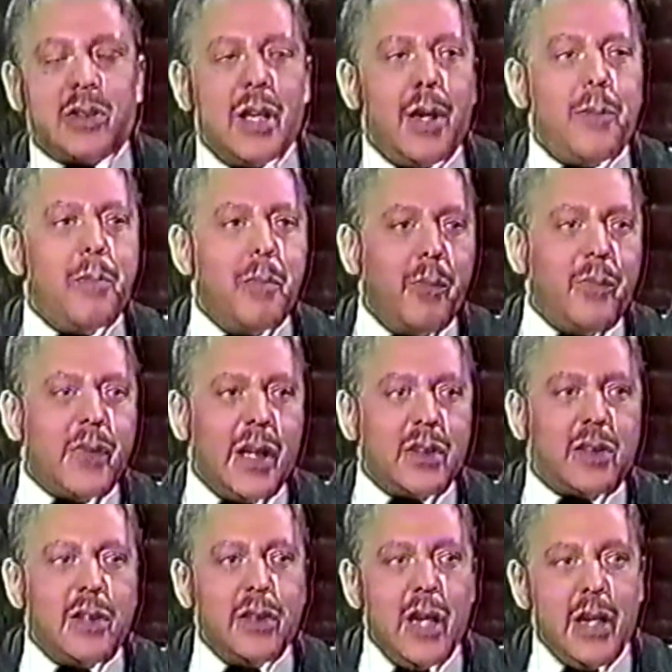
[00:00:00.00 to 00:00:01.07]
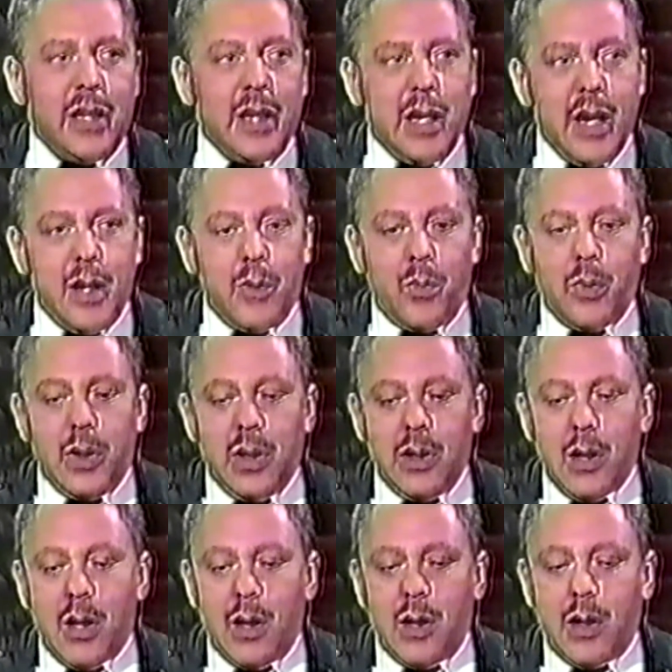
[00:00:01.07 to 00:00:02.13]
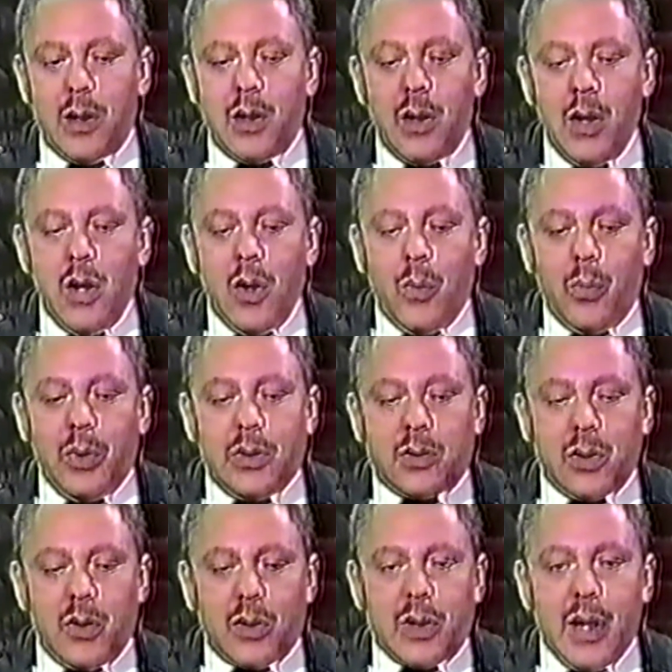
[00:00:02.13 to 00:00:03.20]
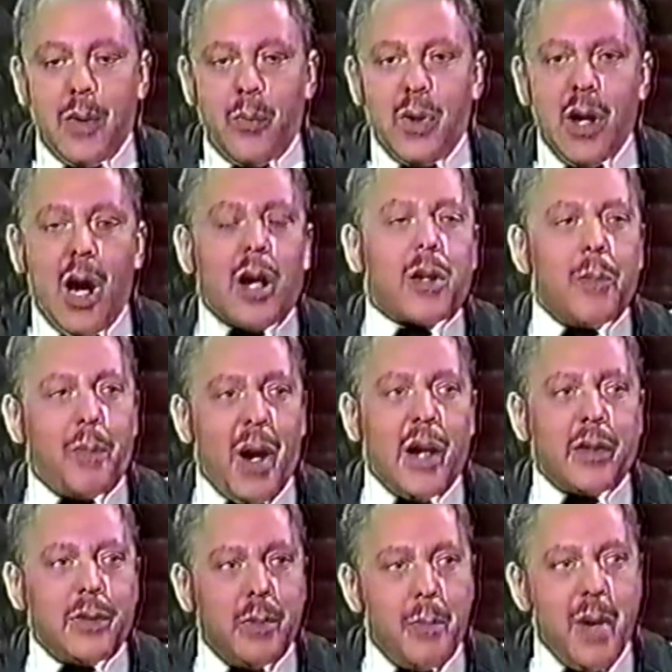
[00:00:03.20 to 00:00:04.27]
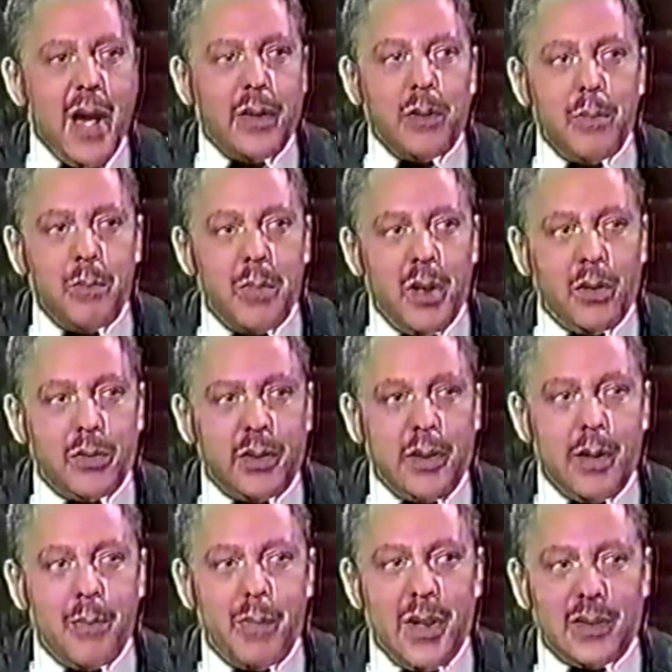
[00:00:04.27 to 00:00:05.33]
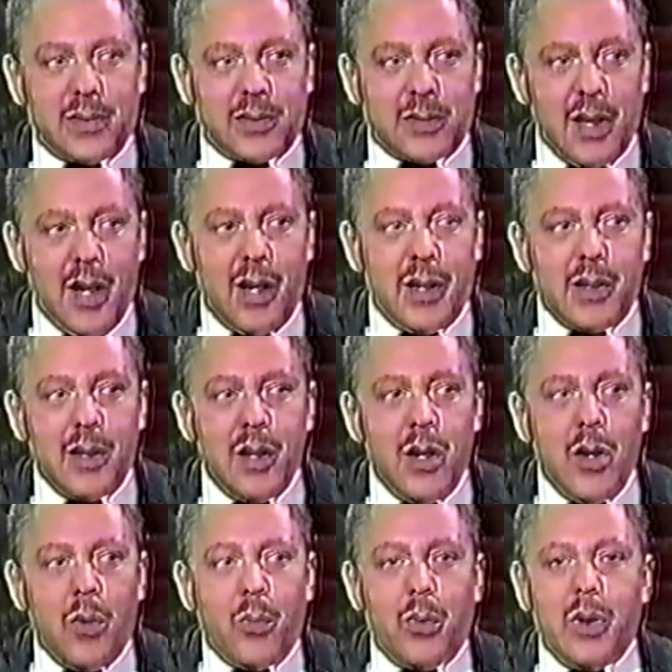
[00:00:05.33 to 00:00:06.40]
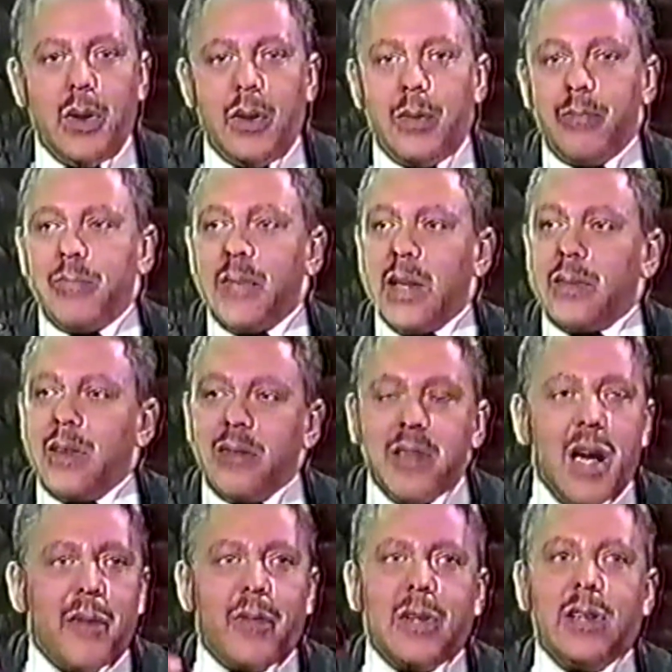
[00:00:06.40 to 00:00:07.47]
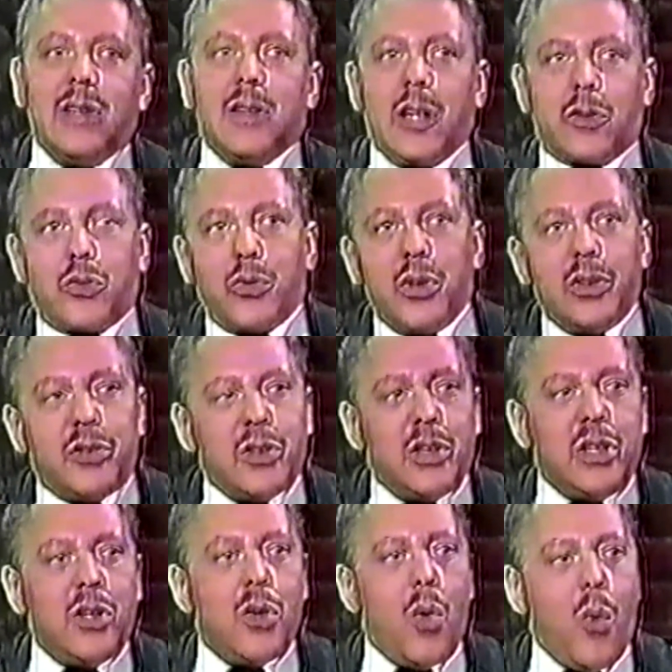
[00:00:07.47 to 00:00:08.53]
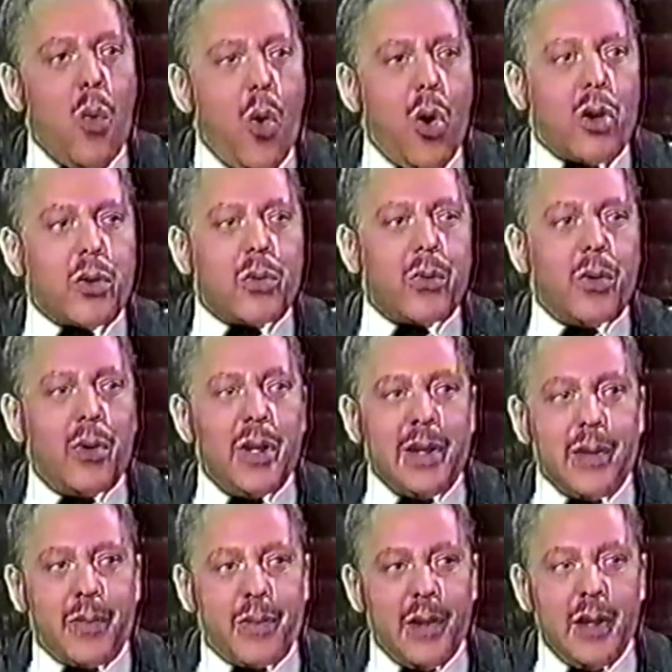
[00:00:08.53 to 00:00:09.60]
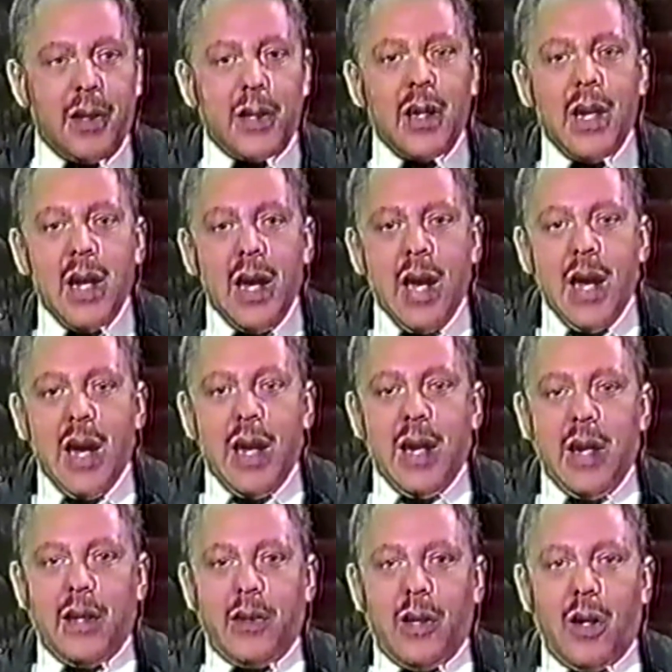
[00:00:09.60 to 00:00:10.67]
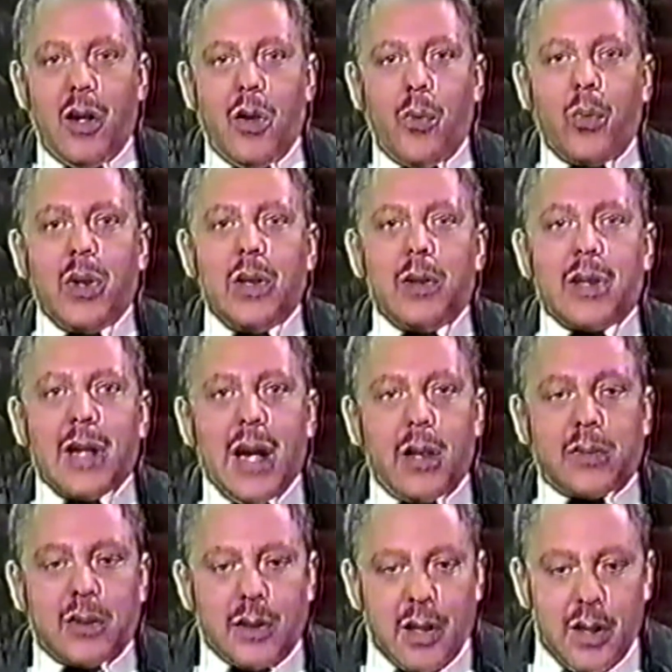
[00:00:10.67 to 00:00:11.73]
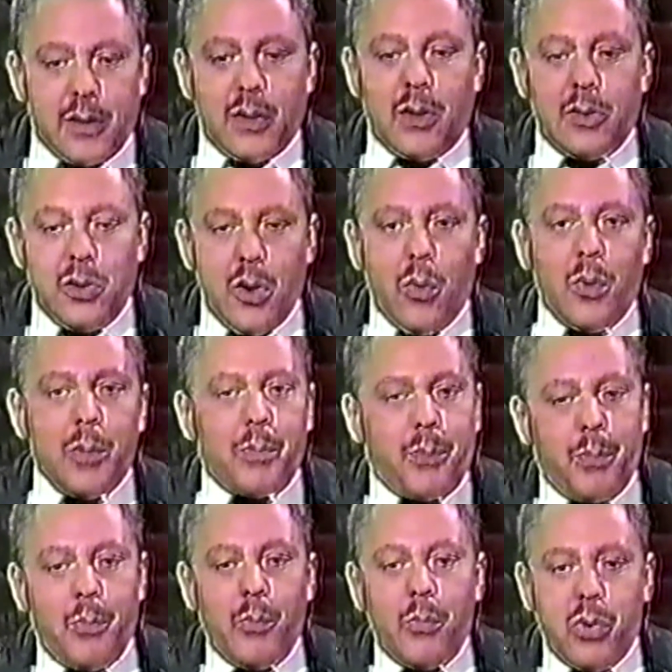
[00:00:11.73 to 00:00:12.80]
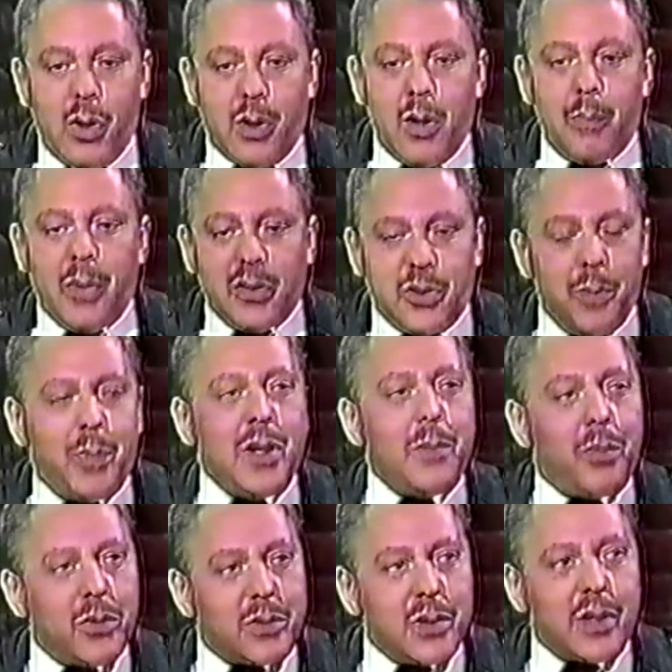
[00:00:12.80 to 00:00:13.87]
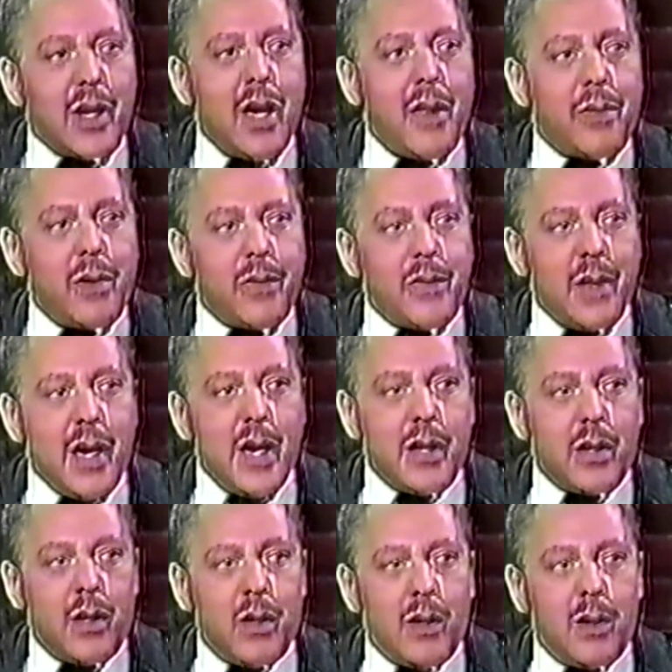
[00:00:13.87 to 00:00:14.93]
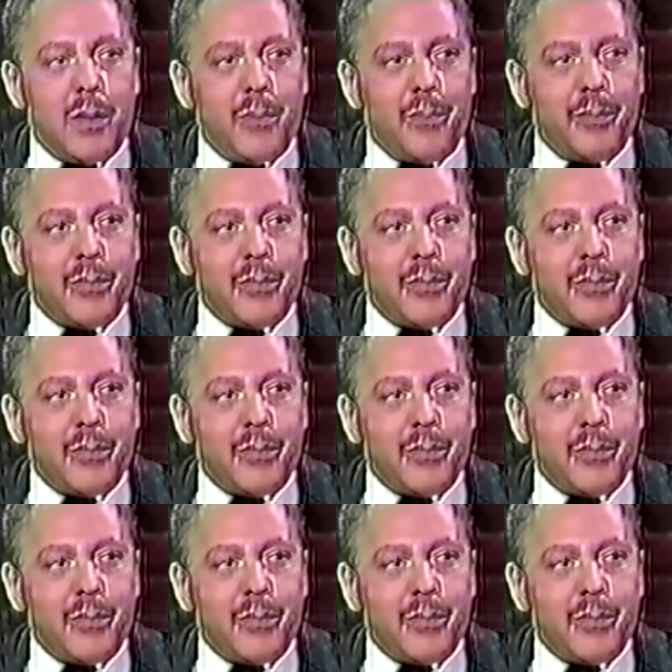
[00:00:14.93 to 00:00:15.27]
said, in 1988, we took and we occupied an abandoned building in Bed-Stuy that didn't have any electricity or water or anything. And we got together, you know, we brought a bunch of people together that,